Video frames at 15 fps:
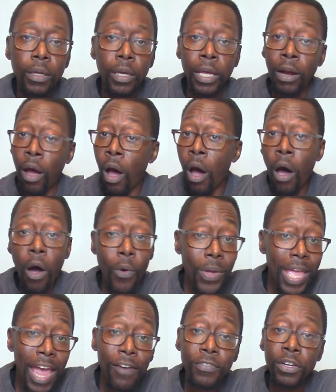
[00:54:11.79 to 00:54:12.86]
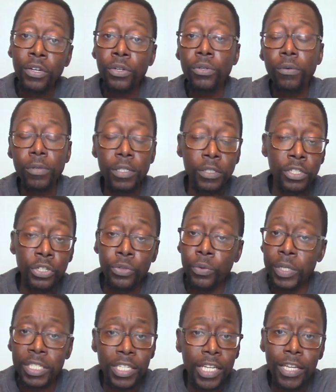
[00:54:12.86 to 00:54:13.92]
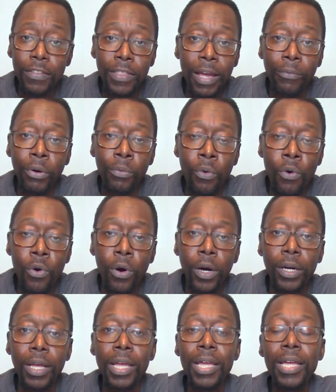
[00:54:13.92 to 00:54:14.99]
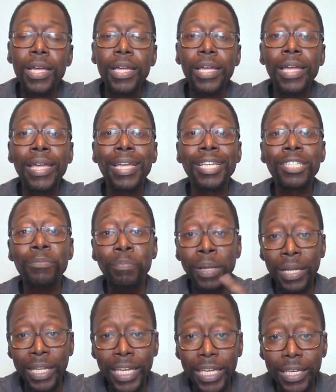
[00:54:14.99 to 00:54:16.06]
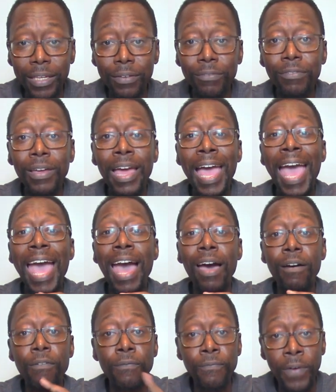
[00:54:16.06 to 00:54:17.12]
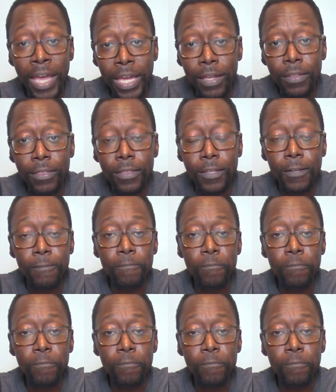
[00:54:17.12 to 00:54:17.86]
And all we have to do to receive that reward is believe, have faith,